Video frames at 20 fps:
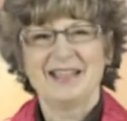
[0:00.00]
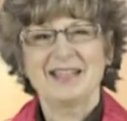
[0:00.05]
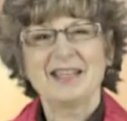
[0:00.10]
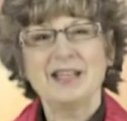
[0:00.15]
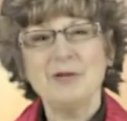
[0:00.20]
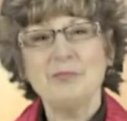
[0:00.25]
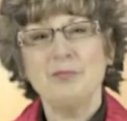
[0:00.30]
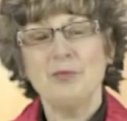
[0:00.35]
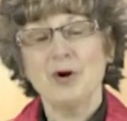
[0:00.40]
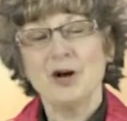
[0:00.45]

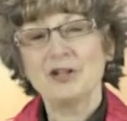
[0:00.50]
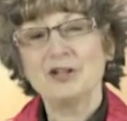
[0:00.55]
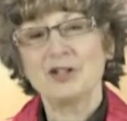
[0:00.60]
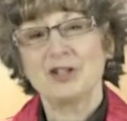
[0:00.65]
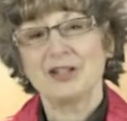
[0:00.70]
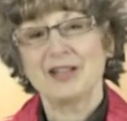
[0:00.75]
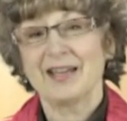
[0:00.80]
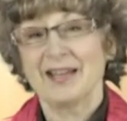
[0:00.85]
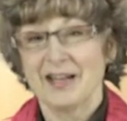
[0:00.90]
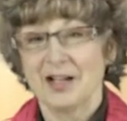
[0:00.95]
Keep
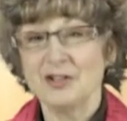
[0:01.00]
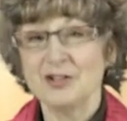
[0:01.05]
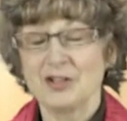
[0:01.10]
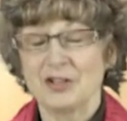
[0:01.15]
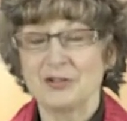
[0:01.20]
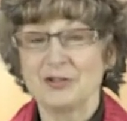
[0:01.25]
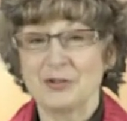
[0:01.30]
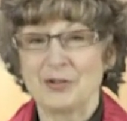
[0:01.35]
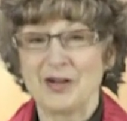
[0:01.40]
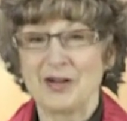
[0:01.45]
watching, and I'll
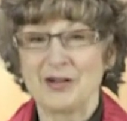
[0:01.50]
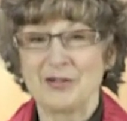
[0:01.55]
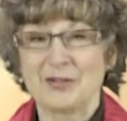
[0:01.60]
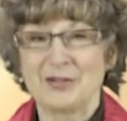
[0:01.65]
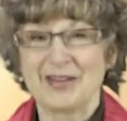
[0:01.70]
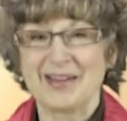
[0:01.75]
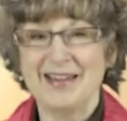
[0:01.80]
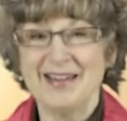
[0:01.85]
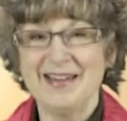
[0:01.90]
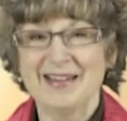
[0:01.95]
tell you how
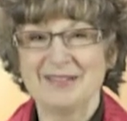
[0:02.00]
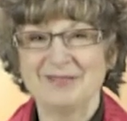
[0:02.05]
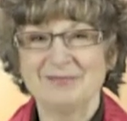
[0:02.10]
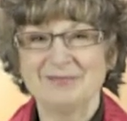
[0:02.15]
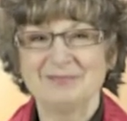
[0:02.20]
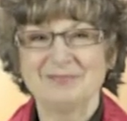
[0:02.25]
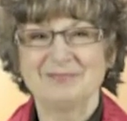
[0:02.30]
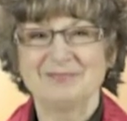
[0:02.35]
you can.